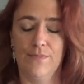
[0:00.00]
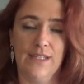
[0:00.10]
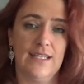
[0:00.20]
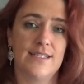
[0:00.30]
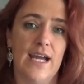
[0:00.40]

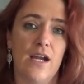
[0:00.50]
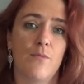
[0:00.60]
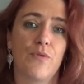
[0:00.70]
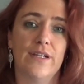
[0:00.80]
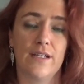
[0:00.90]
the
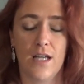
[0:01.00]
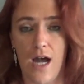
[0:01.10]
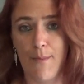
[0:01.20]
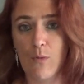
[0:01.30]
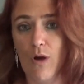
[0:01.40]
entire Britain
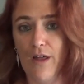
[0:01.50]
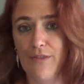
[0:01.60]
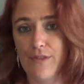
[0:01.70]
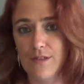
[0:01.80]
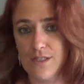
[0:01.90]

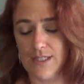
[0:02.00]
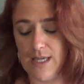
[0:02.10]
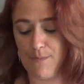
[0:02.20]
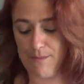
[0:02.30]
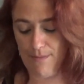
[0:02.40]
Commonwealth to
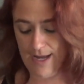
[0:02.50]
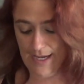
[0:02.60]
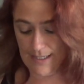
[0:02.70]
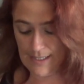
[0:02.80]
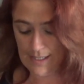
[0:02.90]
keep in
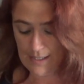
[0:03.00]
mind.